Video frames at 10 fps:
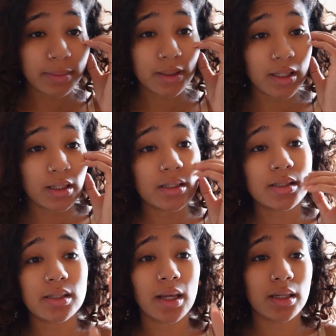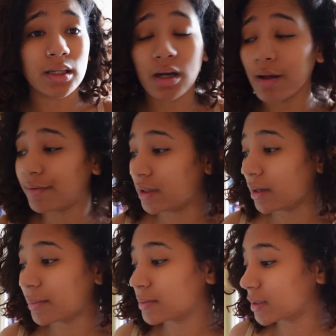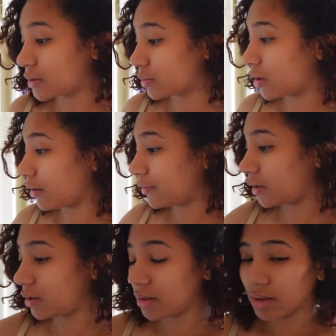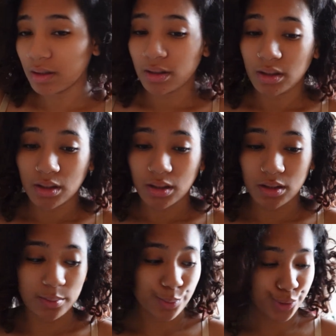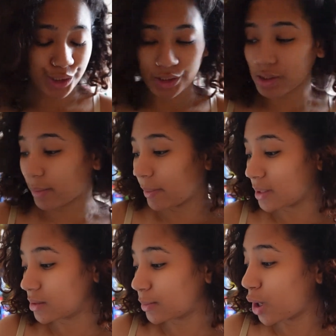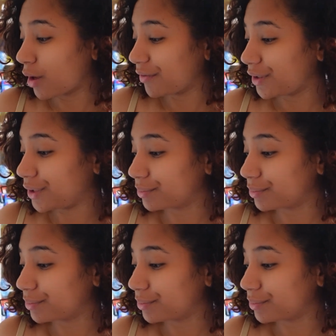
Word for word: because I need coffee. I'm obsessed with coffee in the morning. So I'm gonna make some coffee,